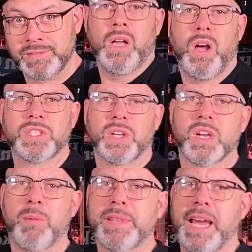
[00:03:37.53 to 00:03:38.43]
Also,
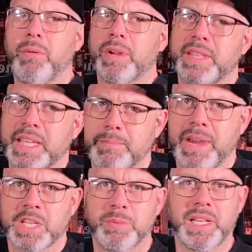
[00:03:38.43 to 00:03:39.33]
couple that with the
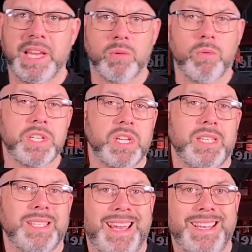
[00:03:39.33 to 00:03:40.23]
mash bill here, which
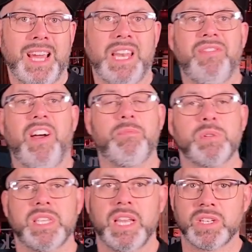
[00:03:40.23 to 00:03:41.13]
is a
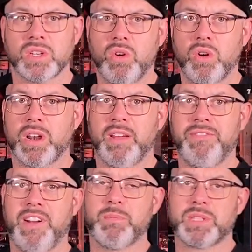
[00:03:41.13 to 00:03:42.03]
95% corn and
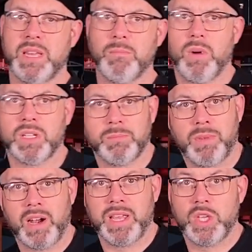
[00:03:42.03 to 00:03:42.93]
5% malted
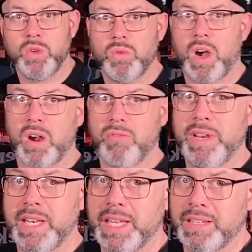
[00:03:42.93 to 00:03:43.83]
barley. You are
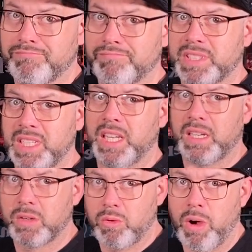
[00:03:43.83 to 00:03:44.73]
really
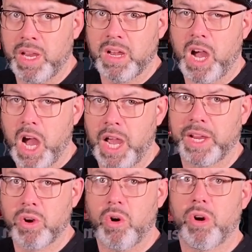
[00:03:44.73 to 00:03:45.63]
seeing quite a high
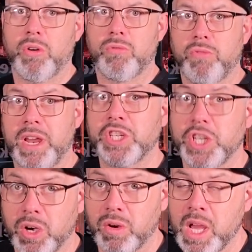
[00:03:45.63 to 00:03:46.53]
corn
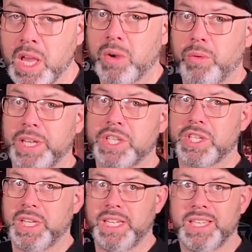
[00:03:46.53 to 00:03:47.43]
ratio,
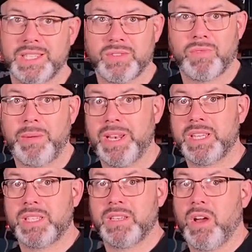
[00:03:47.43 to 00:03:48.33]
which is
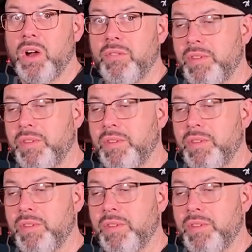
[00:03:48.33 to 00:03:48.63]
reminiscent of